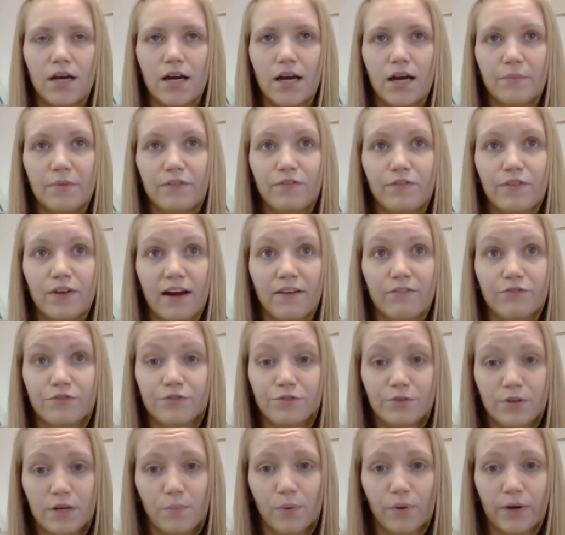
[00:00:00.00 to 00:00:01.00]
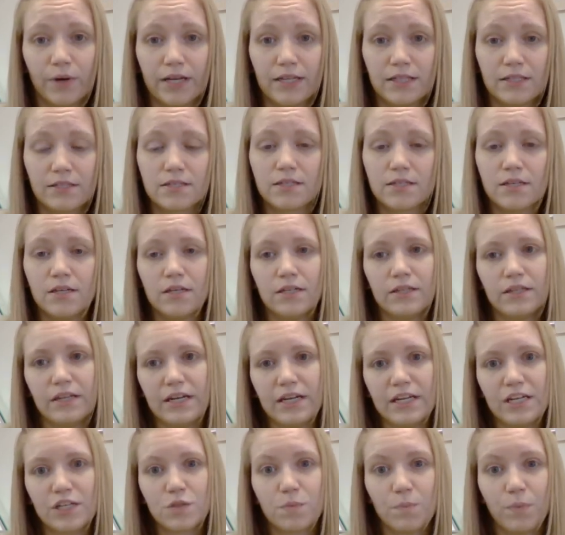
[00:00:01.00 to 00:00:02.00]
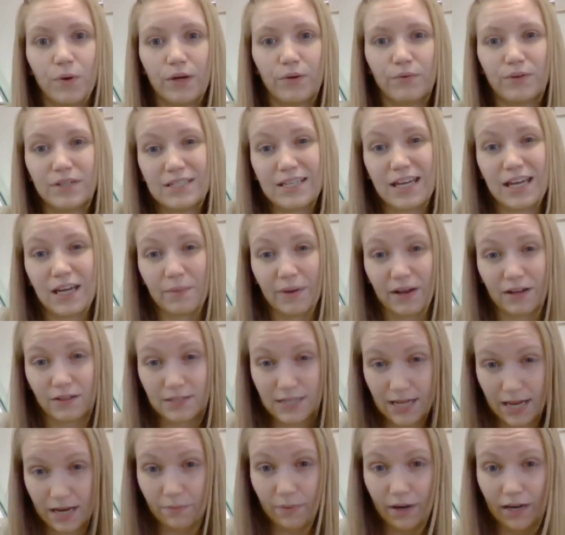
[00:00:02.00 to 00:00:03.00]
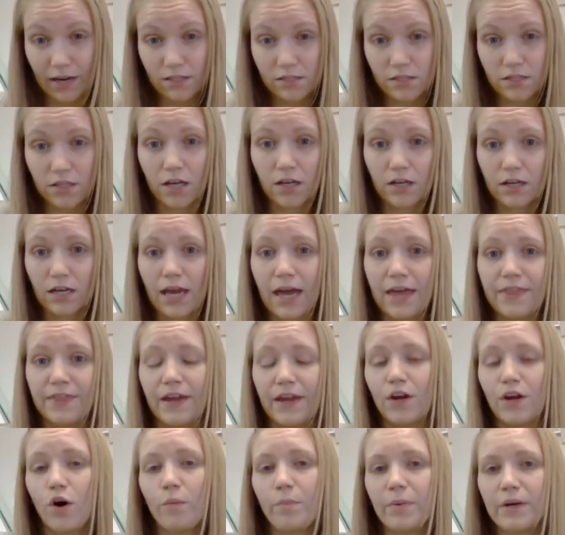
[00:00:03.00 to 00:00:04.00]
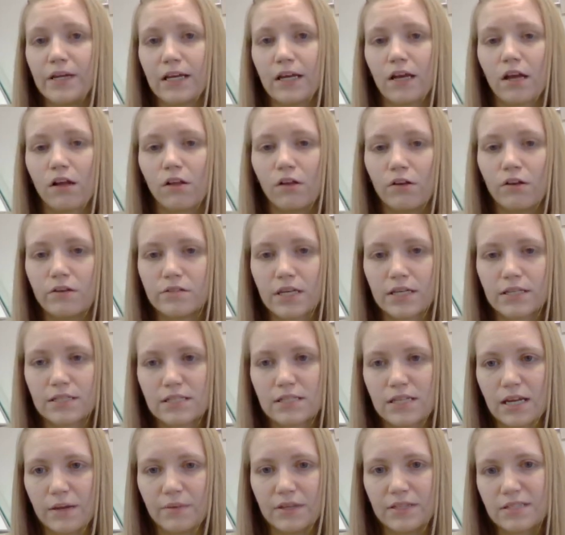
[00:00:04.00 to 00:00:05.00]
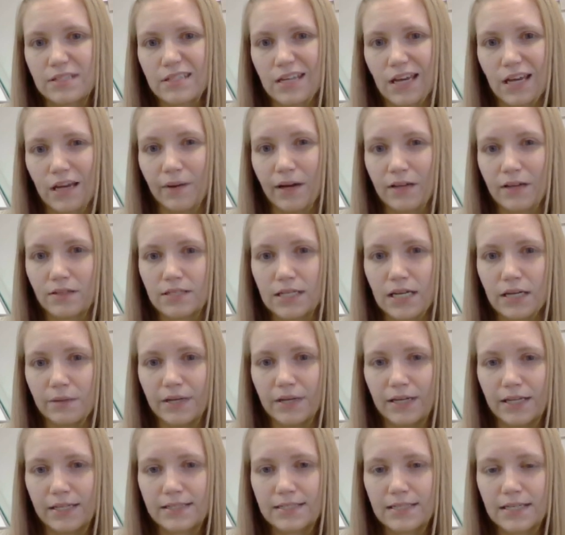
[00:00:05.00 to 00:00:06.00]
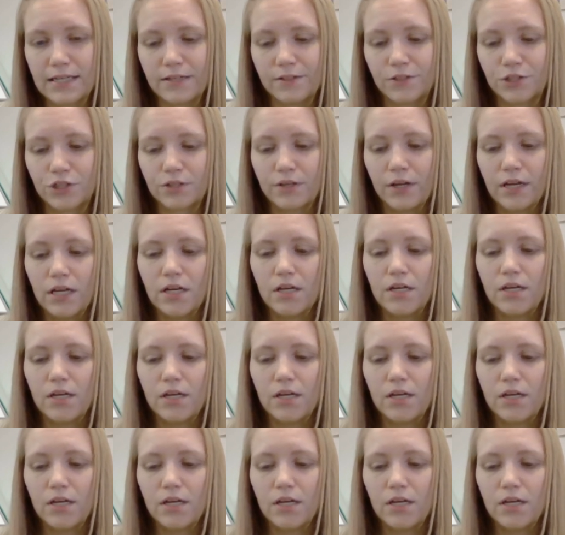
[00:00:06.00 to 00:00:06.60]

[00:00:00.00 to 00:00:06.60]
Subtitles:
If you have 3 points, then each point would take about 10 minutes long, and then opening and closing statements take about 10 minutes each.